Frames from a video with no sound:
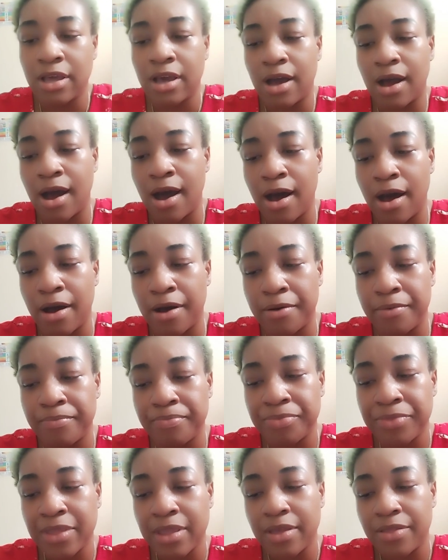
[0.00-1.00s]

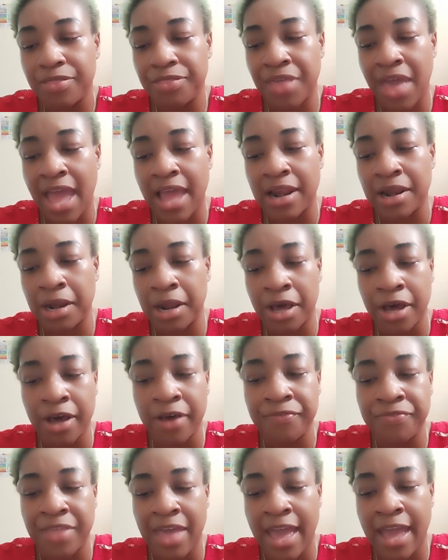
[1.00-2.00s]
that
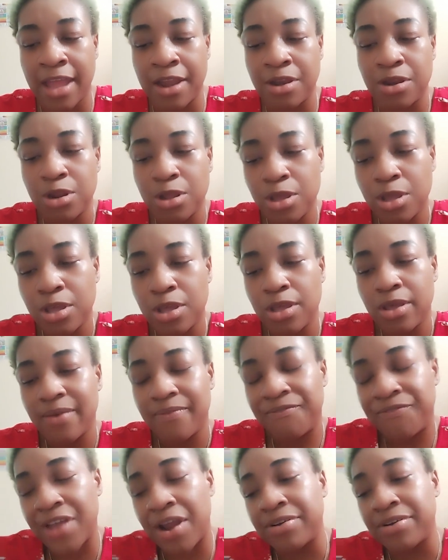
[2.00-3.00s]
love, that
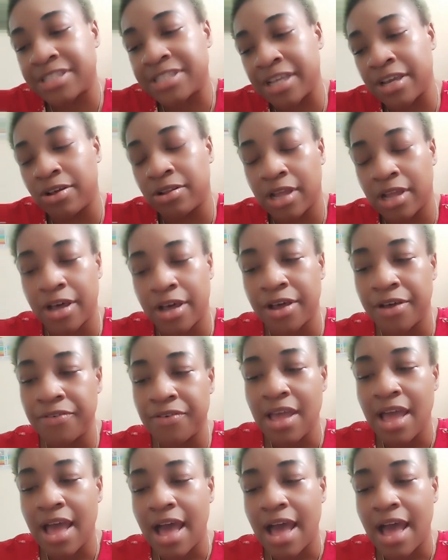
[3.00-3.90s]
fairy tale love.